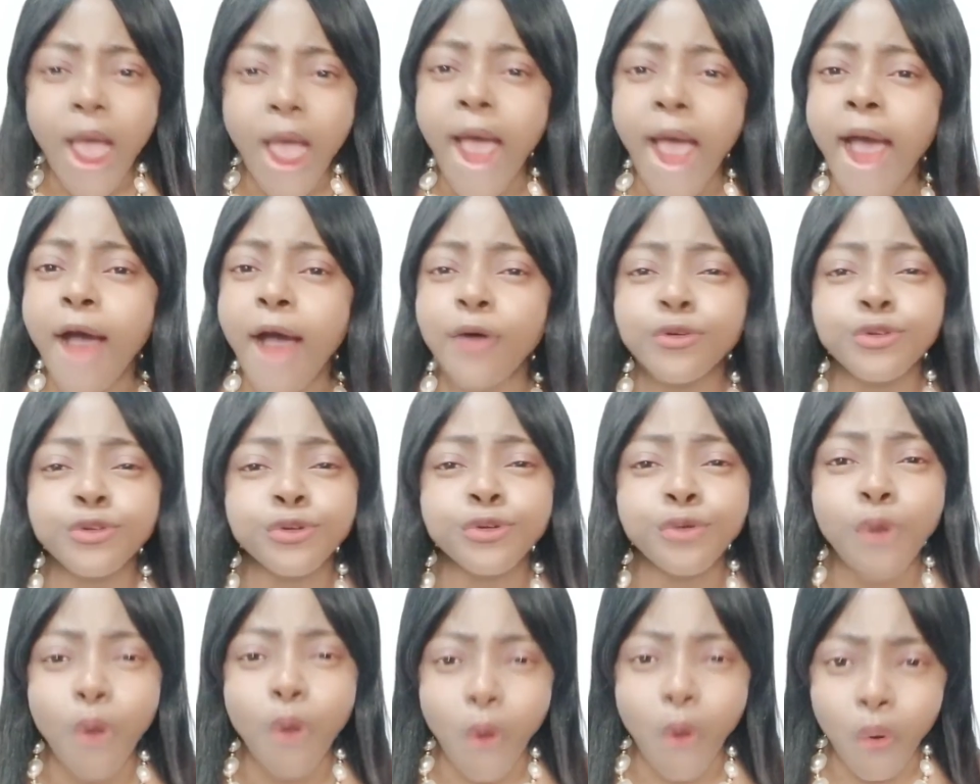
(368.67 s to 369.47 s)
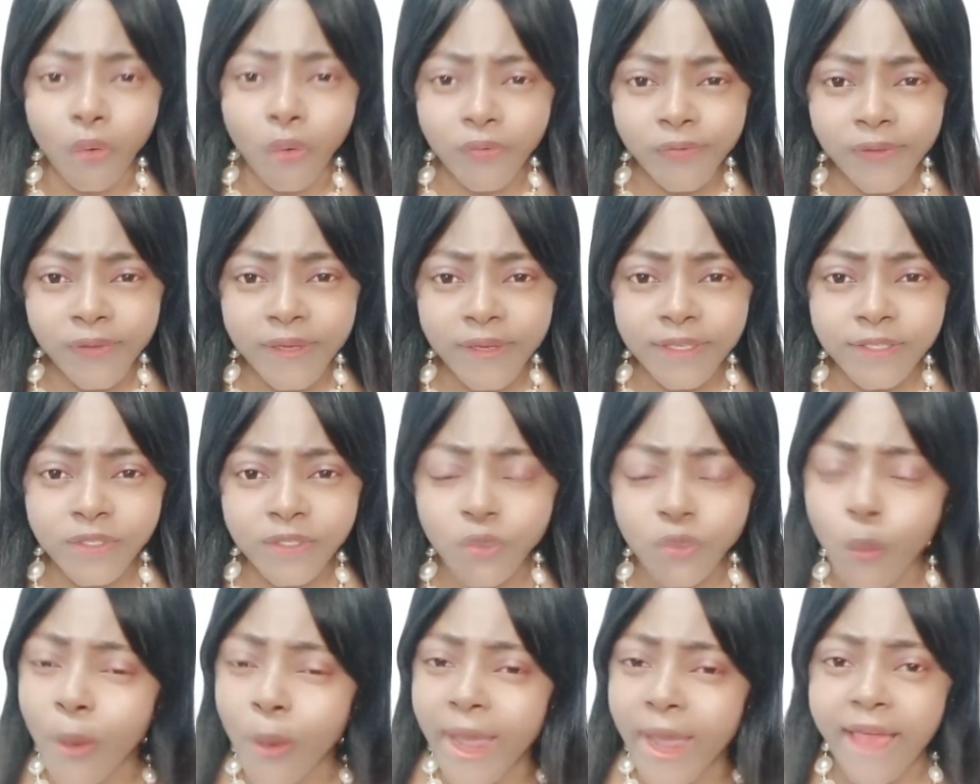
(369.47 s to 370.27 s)
how you call this
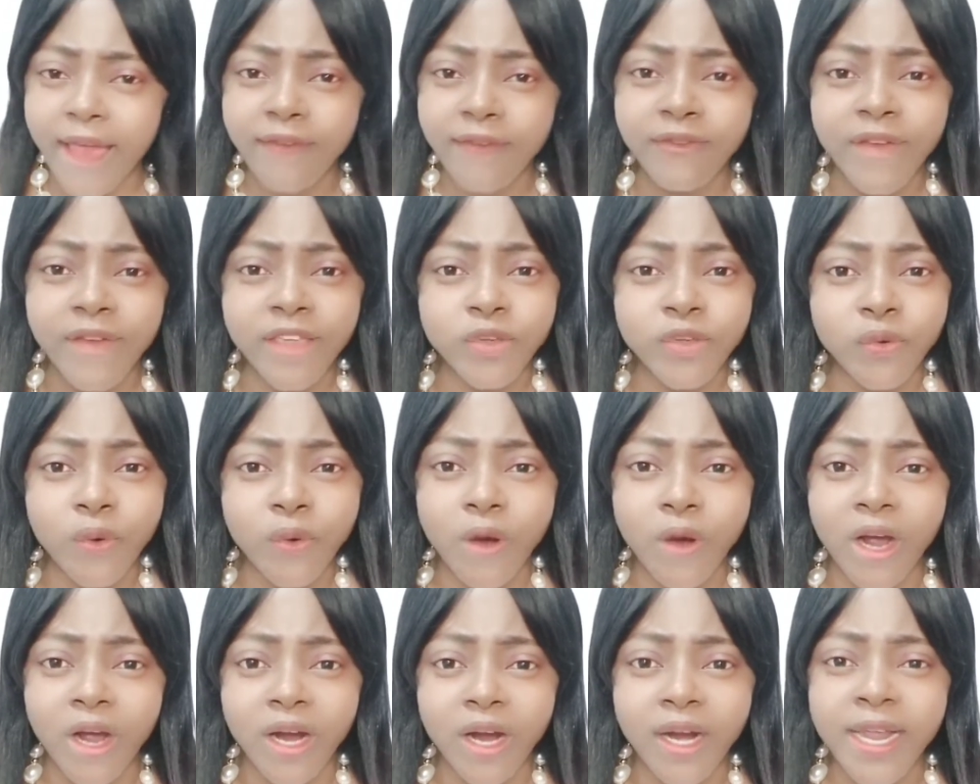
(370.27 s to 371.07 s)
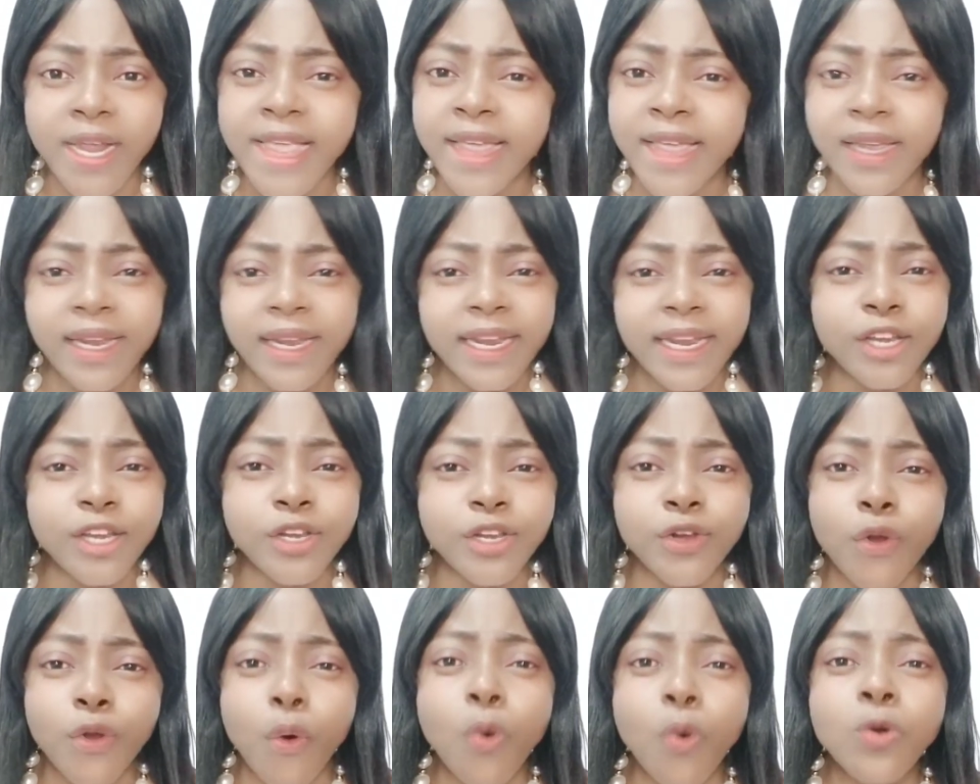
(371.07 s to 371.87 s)
wherever you are in
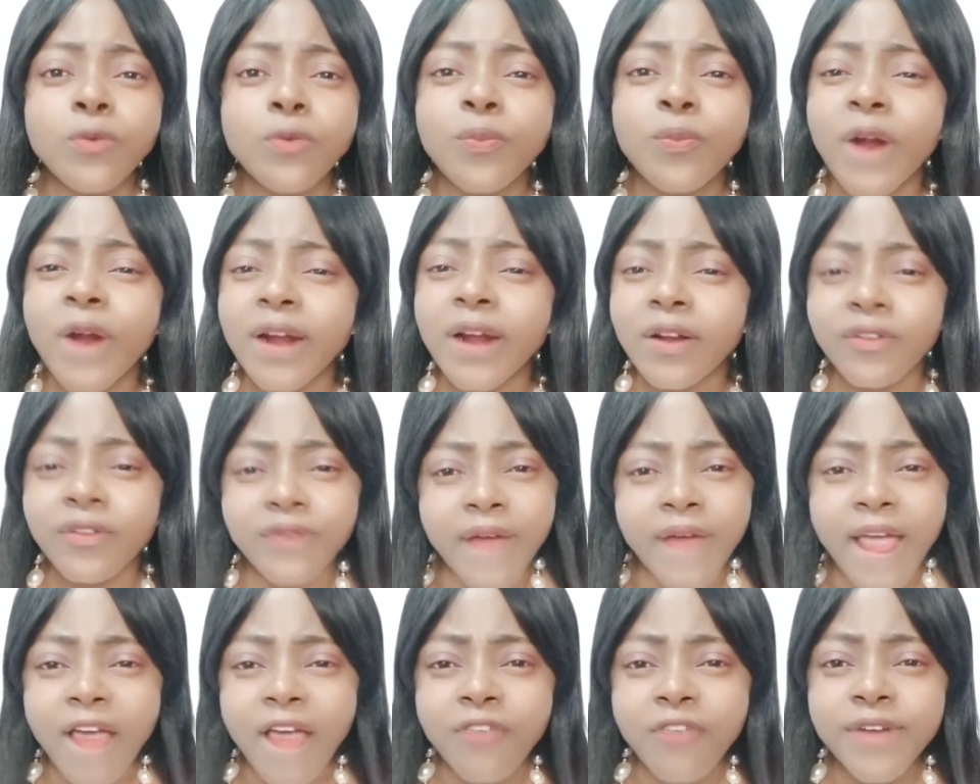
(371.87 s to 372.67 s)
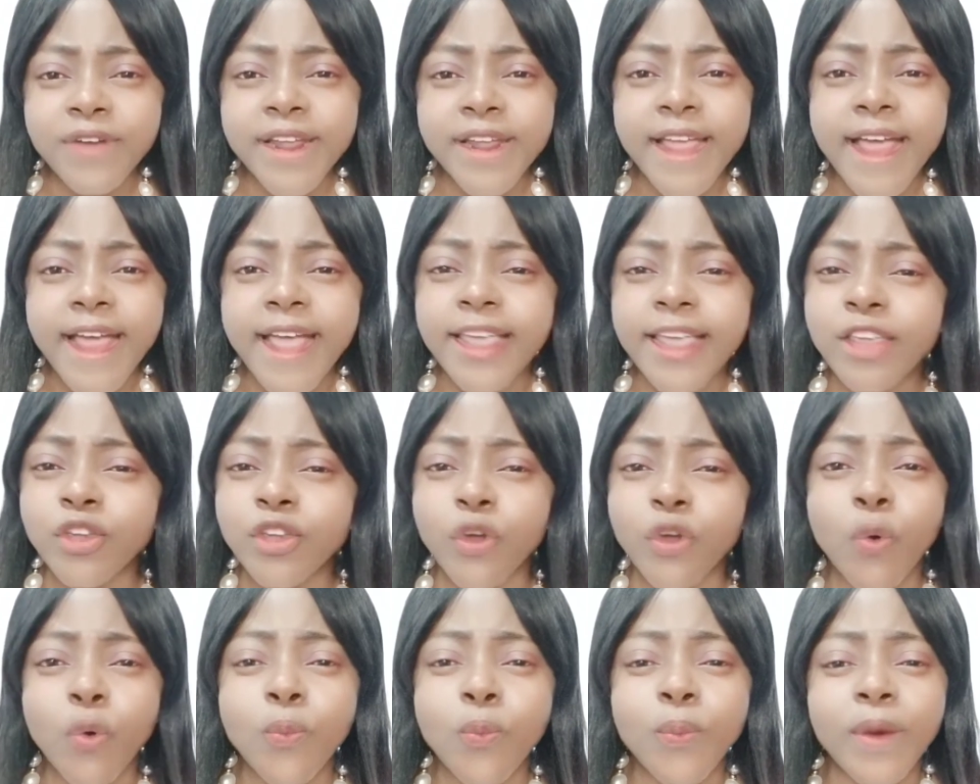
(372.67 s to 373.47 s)
your own part of africa in your
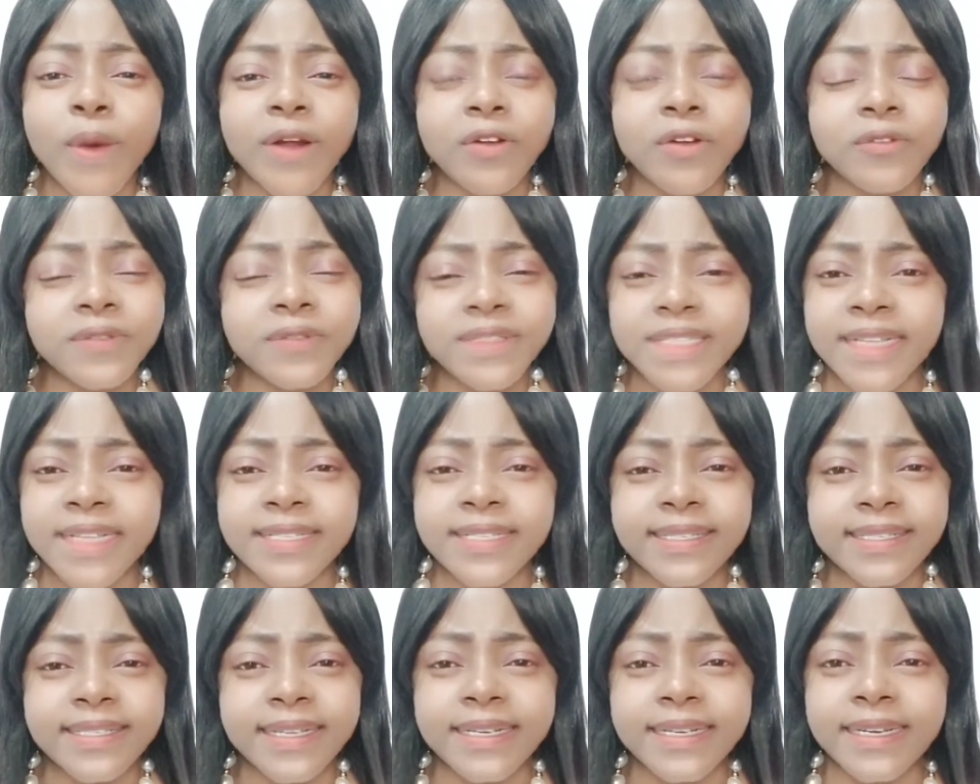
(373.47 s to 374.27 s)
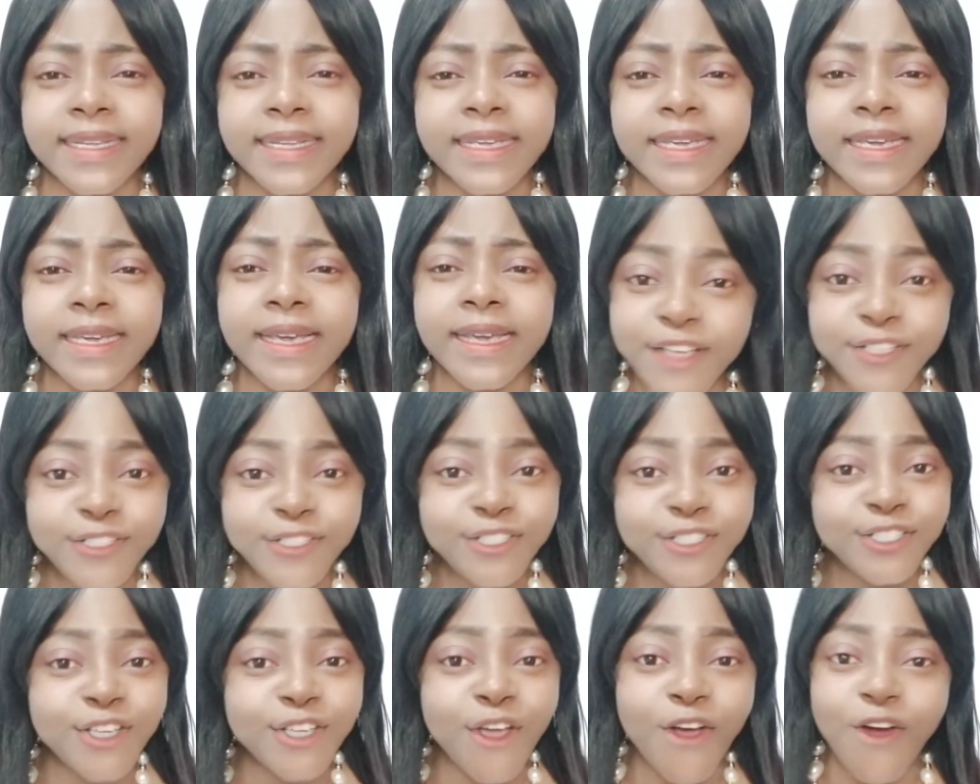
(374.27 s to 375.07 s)
own part of tanzania
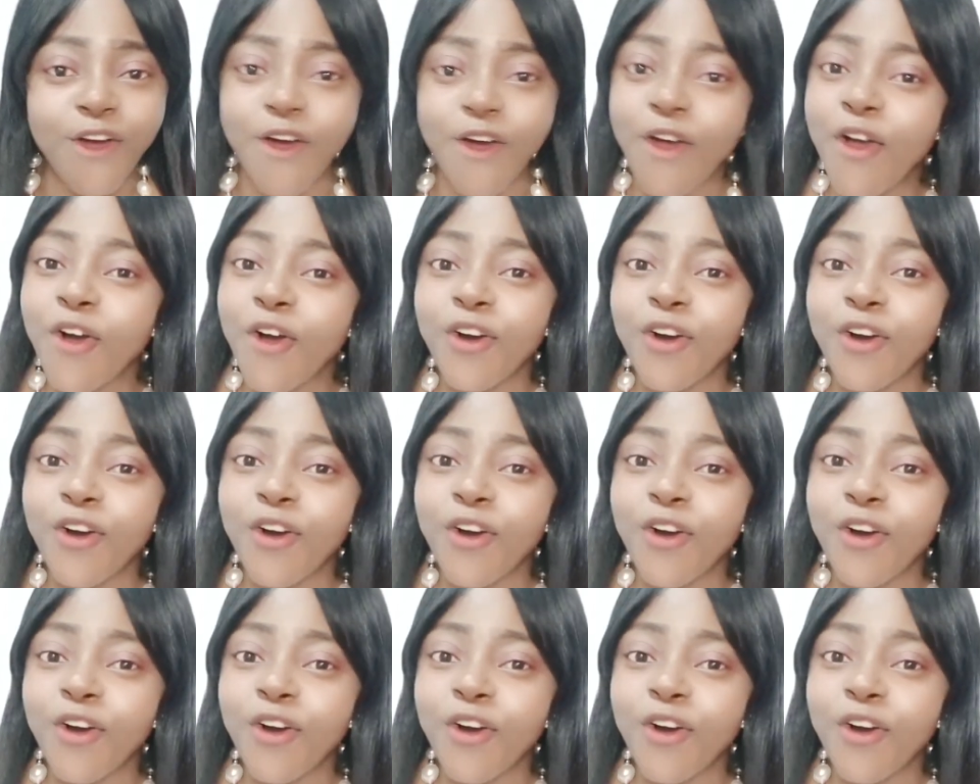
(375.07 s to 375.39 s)
so